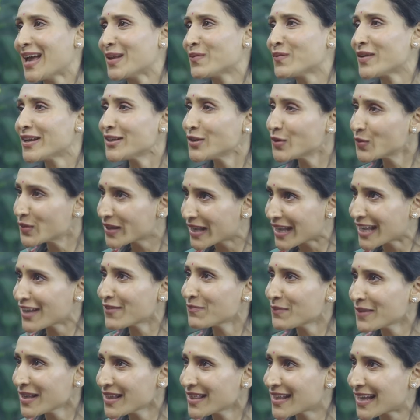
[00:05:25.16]
And when you gave
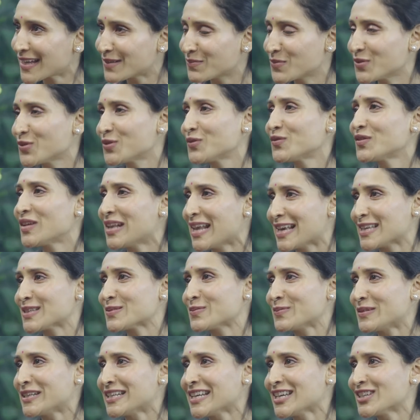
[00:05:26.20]
me that beautiful
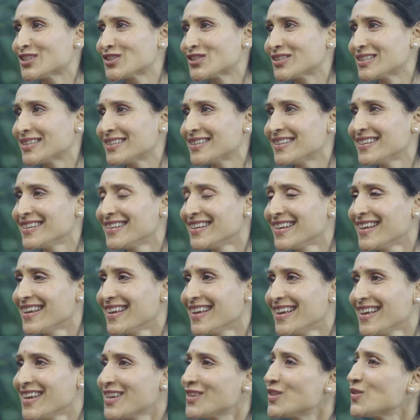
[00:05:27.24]
explanation,
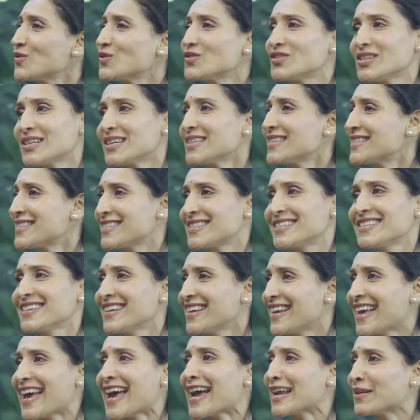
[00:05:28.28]
you just
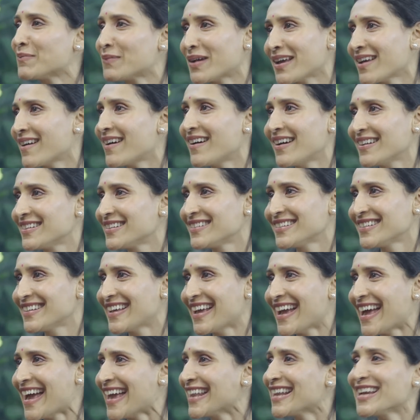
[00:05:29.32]
had my heart.
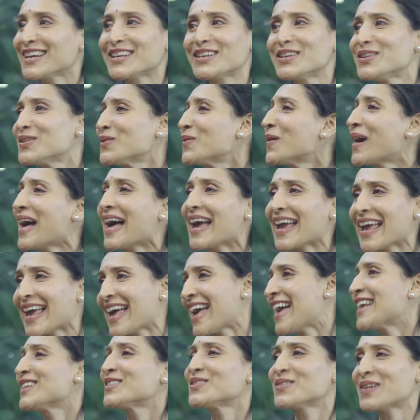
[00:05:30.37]
And I knew I
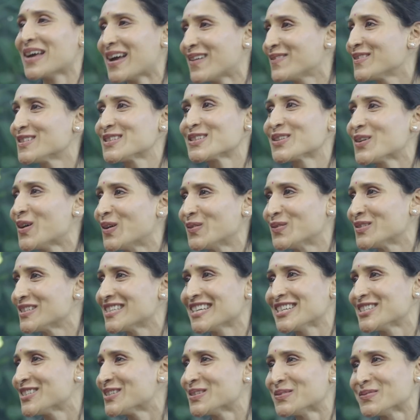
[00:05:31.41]
had to have this
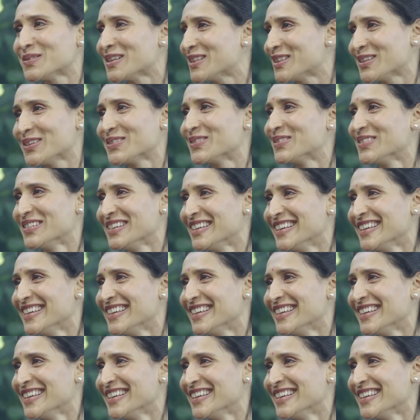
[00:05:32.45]
conversation with you.